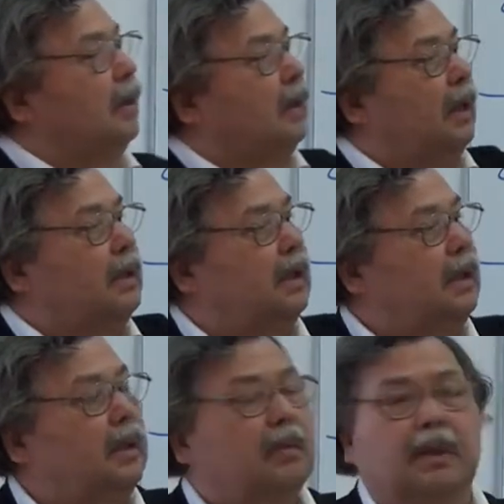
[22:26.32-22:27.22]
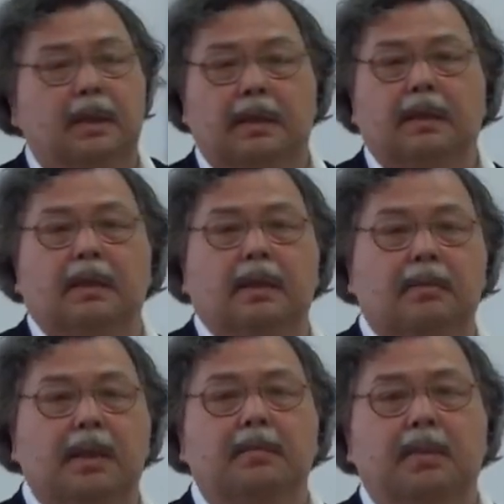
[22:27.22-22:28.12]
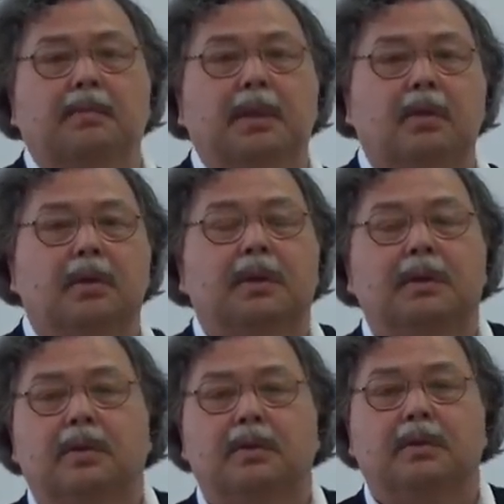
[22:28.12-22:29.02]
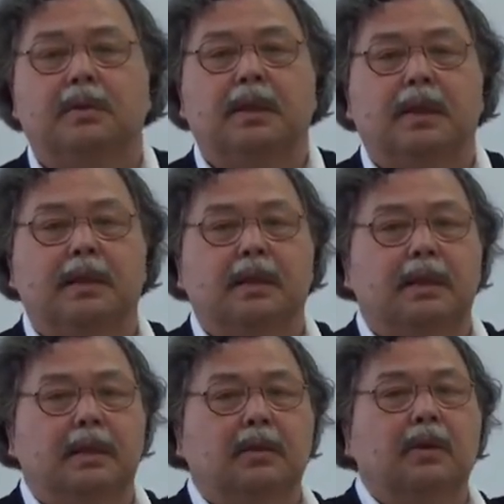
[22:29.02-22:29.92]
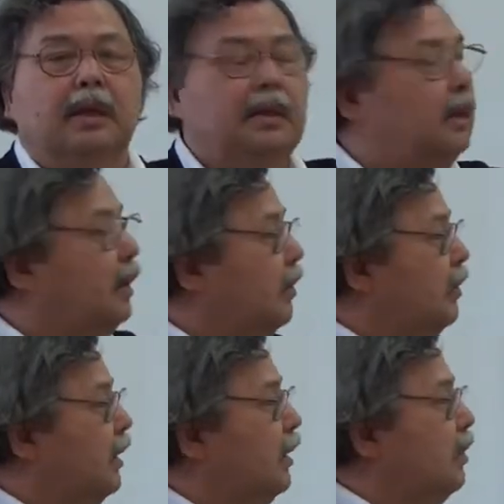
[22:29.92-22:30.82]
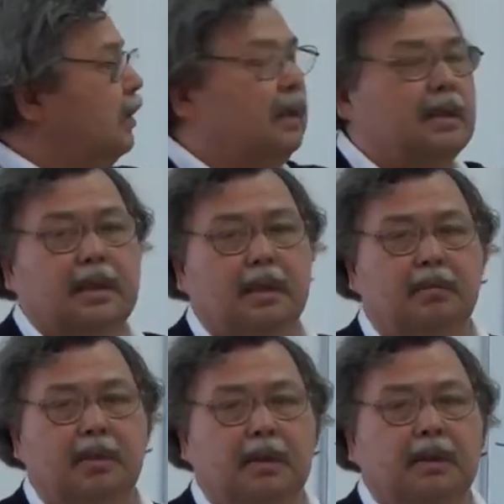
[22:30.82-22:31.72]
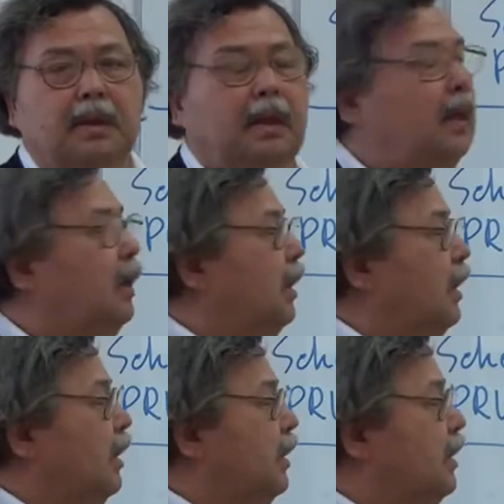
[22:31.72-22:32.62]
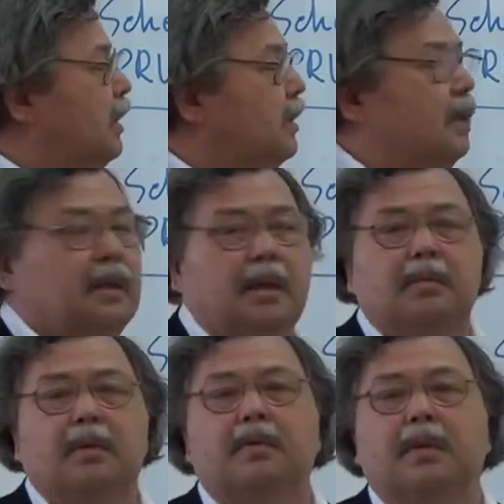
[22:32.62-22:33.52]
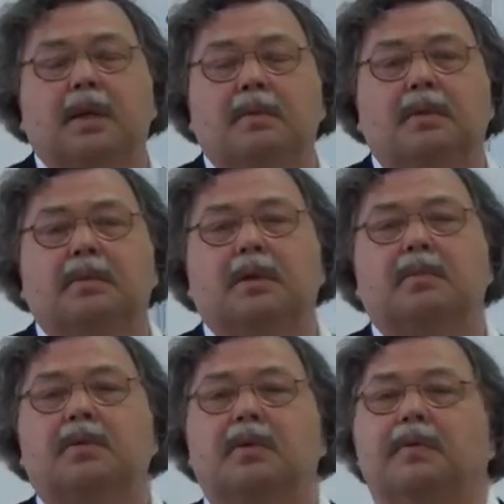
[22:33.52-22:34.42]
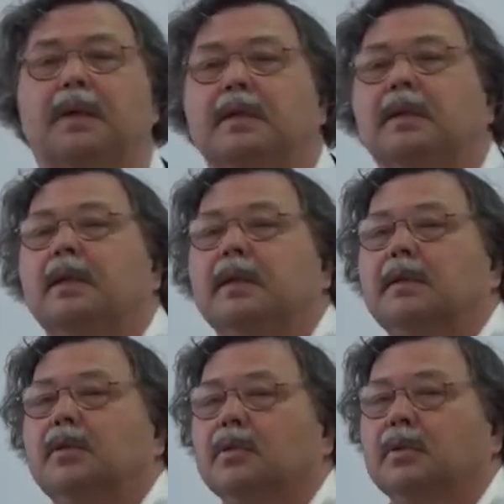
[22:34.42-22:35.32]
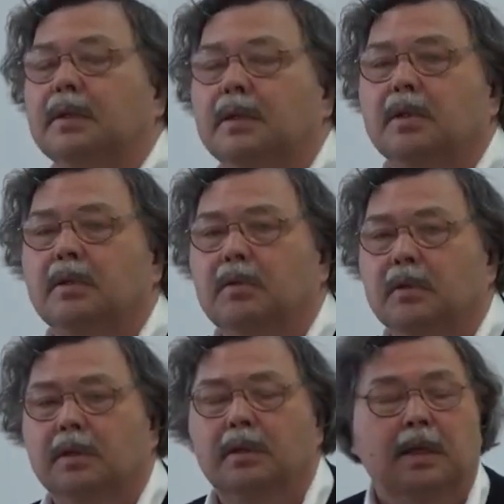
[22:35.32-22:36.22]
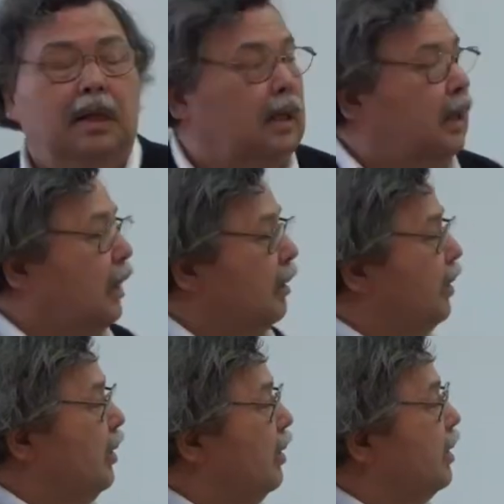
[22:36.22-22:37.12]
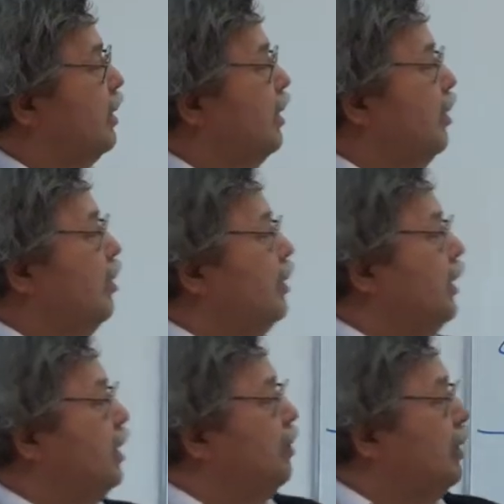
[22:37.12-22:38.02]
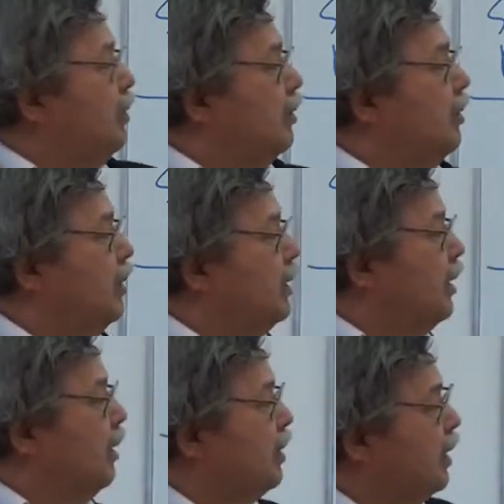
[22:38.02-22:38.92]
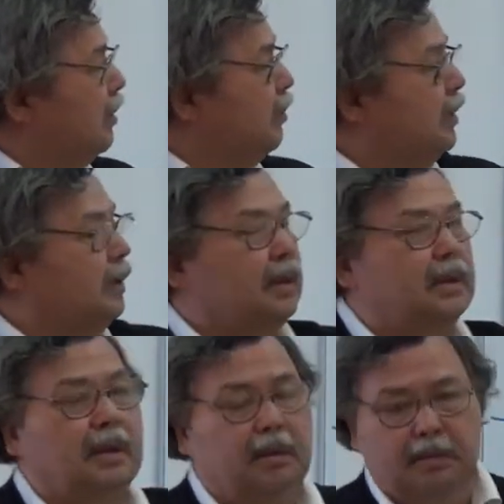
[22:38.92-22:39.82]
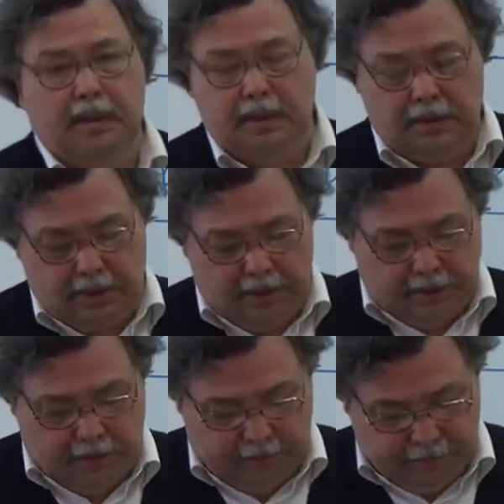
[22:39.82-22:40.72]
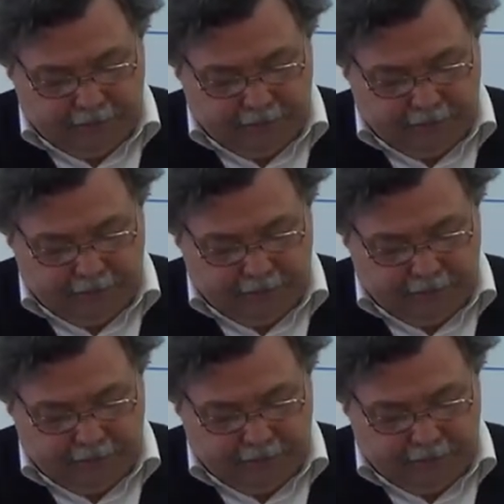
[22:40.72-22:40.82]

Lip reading: category 1, a member belonging to category 1 on this sample. And this is the number of times we observe category 2, and so on. And because all these belong to the same sample, the sum is n.